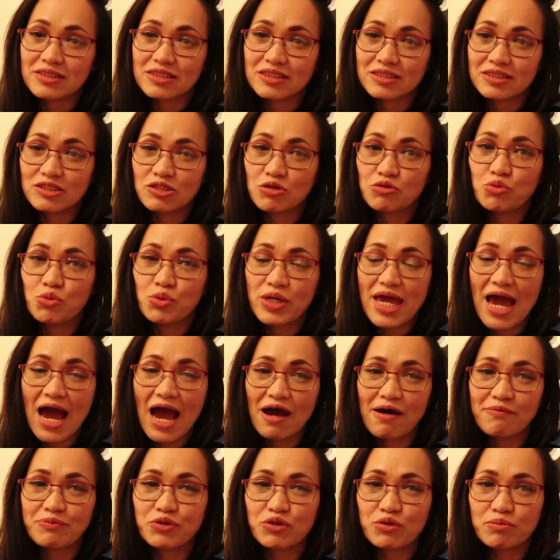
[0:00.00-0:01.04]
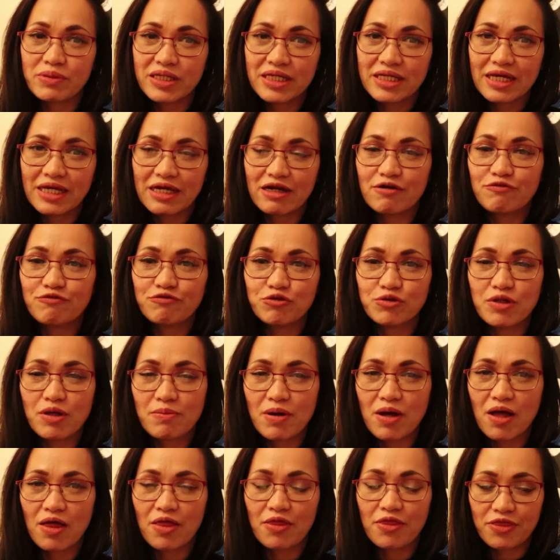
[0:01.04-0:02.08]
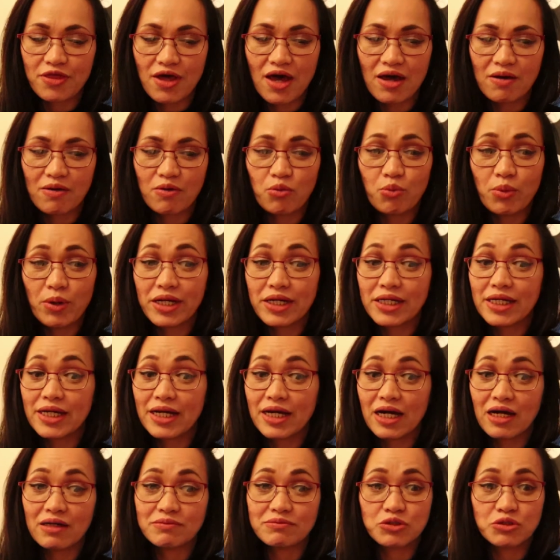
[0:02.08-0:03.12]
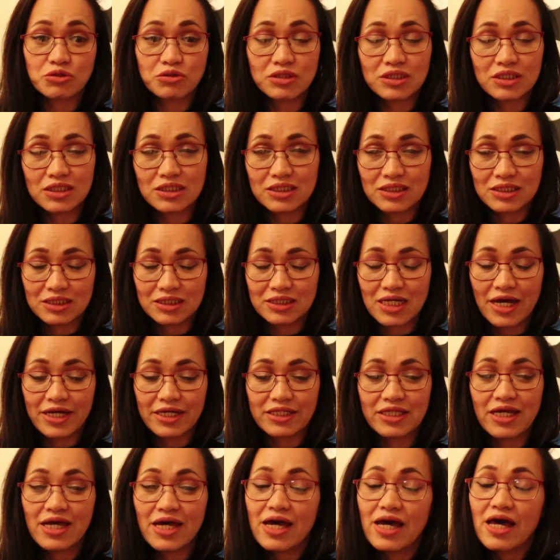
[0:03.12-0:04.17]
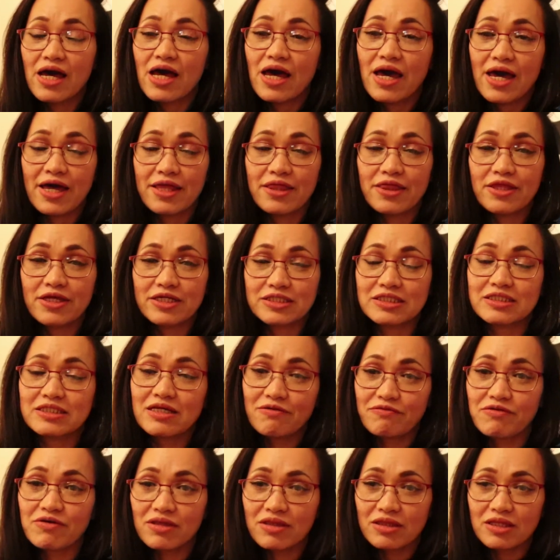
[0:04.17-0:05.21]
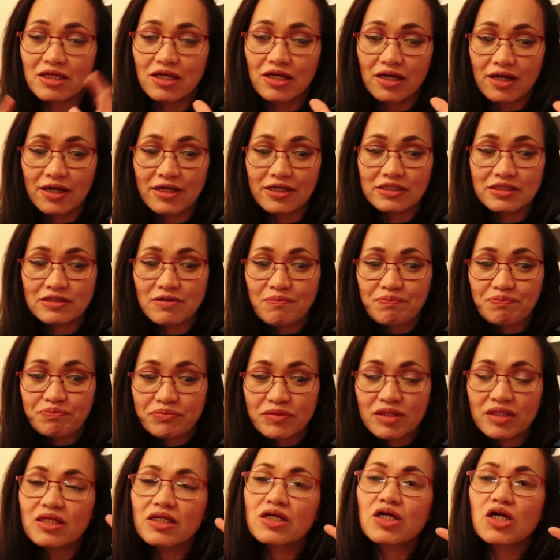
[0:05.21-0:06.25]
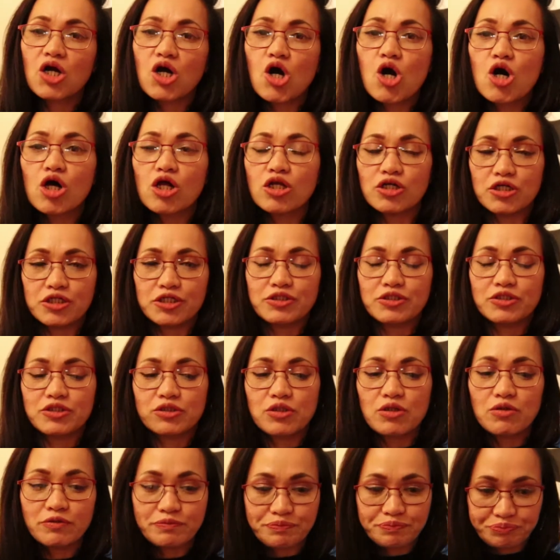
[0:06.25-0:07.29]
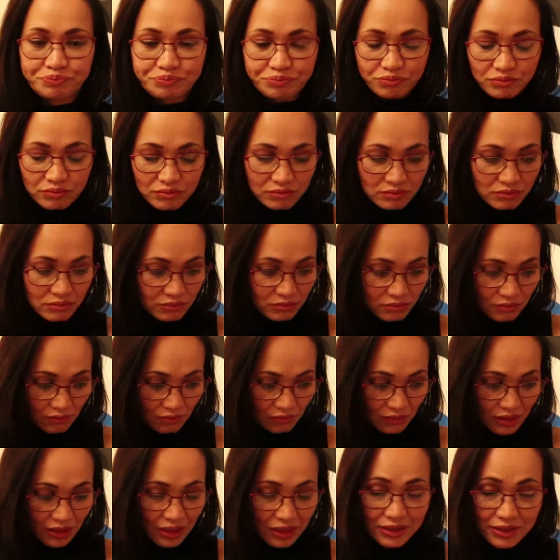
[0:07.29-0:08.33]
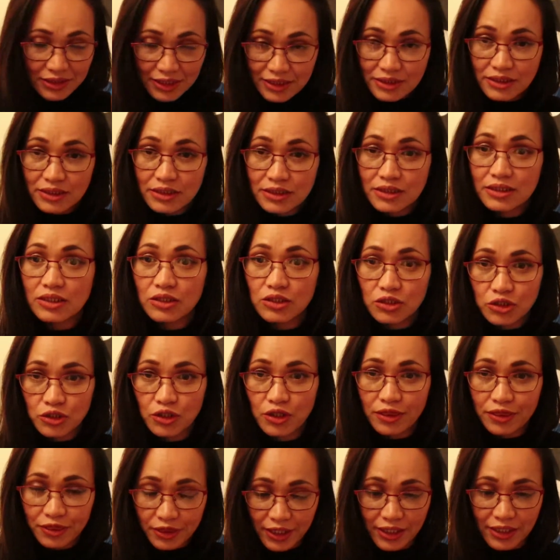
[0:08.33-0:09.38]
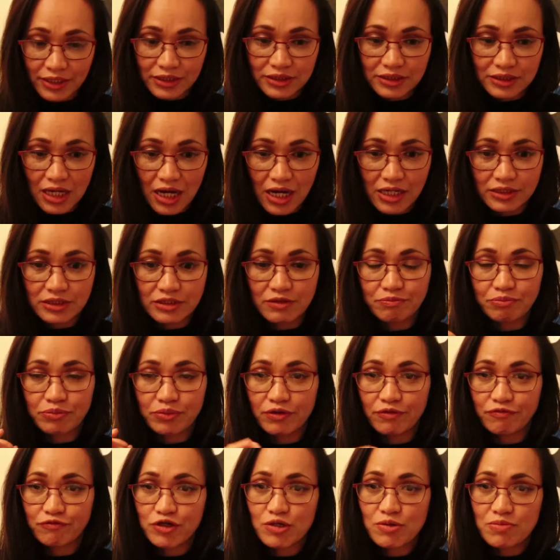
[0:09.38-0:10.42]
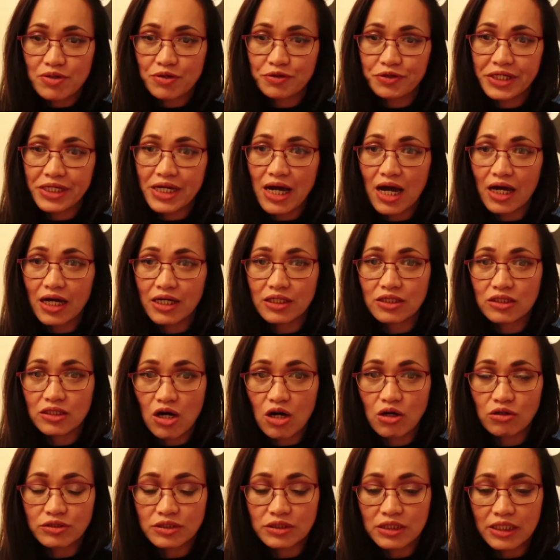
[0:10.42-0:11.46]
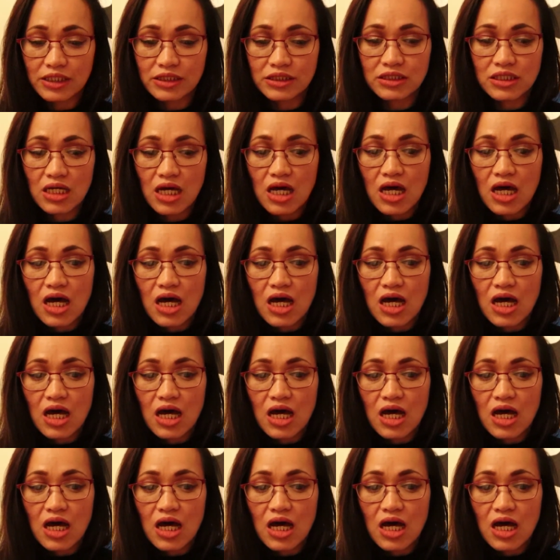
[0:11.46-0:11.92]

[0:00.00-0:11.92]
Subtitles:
So we have to be careful about that when it comes to this design. And the 7th is the color. So this is a good thing. As a perfumery, I know this.